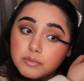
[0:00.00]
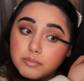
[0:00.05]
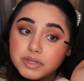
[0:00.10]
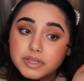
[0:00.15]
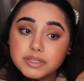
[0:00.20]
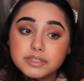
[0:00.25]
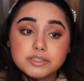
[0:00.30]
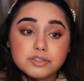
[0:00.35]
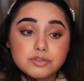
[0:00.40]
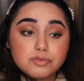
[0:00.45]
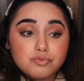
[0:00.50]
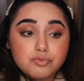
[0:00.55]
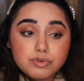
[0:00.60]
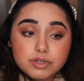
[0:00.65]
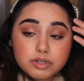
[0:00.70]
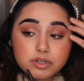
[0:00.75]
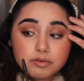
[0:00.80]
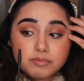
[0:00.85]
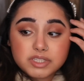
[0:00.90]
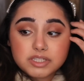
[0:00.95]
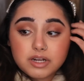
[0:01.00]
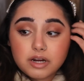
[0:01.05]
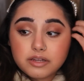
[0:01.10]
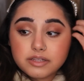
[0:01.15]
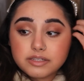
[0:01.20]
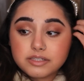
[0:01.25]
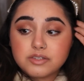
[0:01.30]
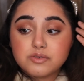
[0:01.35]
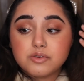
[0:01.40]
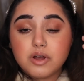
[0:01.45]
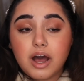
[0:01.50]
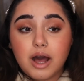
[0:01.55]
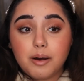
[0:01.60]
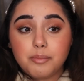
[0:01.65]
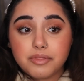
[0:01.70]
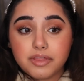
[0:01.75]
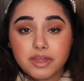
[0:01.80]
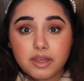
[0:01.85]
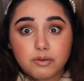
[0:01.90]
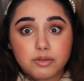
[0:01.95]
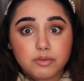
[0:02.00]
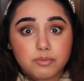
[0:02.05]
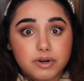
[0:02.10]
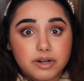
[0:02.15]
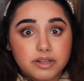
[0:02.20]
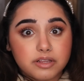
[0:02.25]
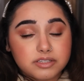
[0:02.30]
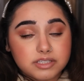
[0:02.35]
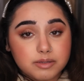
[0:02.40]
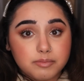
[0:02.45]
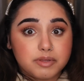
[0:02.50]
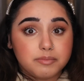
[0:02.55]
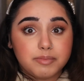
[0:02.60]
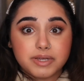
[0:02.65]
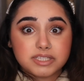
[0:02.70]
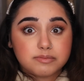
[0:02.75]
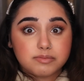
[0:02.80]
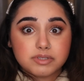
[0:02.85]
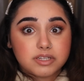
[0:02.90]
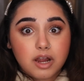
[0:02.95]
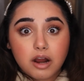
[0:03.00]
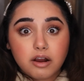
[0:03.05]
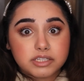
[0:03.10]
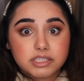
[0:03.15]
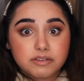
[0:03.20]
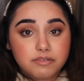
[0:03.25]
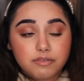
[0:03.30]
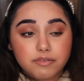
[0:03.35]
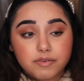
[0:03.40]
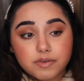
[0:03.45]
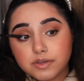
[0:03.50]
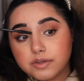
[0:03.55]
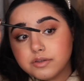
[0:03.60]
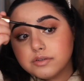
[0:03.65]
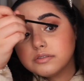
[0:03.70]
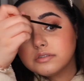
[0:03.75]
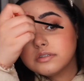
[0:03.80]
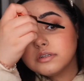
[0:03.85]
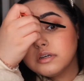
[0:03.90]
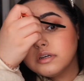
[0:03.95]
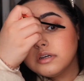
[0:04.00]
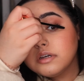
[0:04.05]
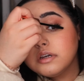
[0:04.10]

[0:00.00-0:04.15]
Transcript: But this is a really good mascara. This is up there with some of the best mascaras I've ever used.